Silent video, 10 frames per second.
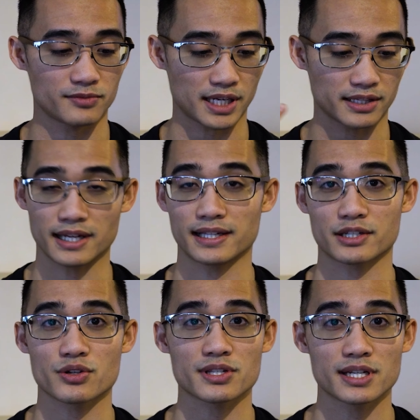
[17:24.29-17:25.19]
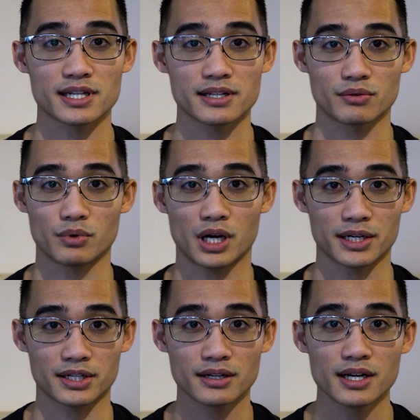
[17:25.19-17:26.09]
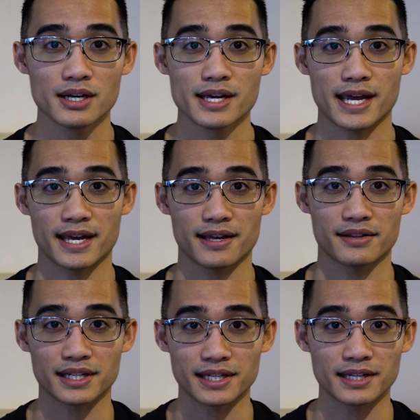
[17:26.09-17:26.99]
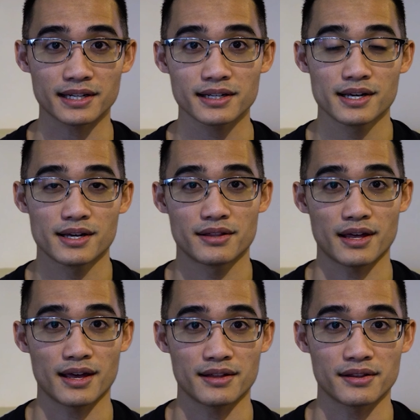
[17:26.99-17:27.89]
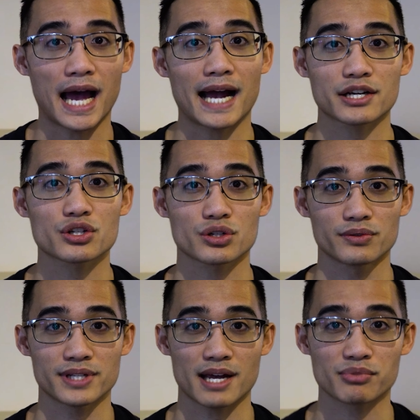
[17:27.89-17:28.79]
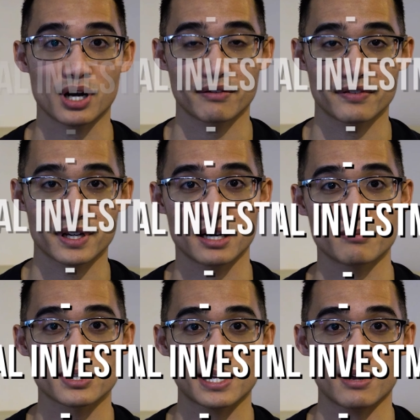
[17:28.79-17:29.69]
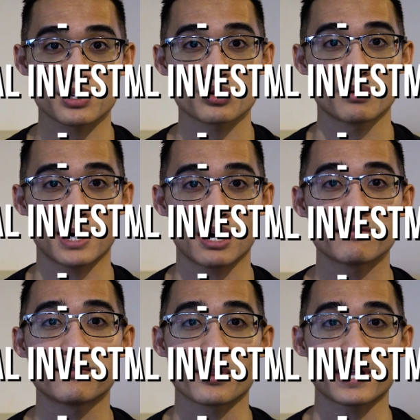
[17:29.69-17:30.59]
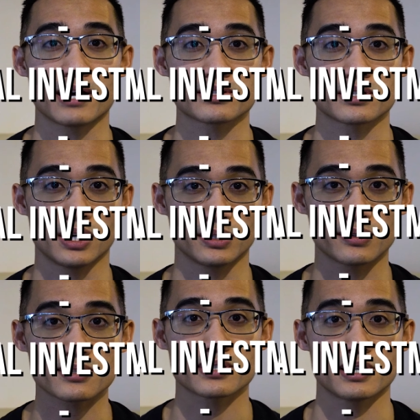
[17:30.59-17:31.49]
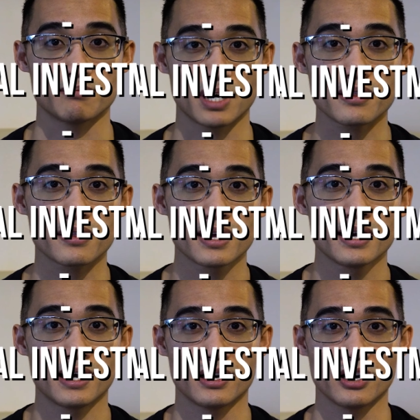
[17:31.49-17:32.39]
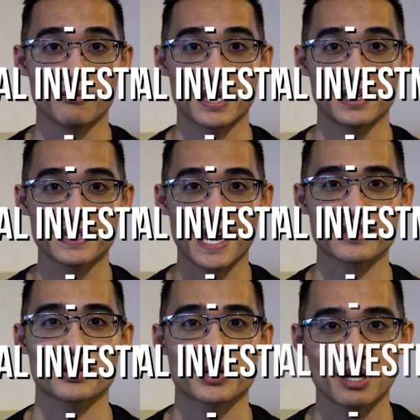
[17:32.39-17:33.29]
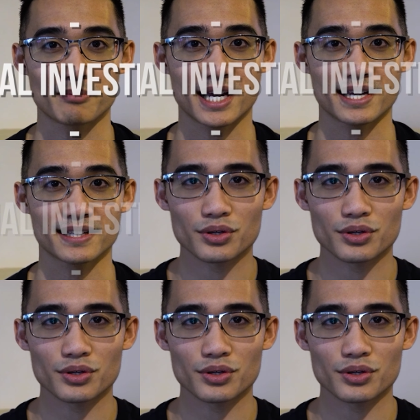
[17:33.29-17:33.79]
like the electricity, the water, and the heating, then the actual net profit comes down to about $4,000 a month, and then tax on top of that.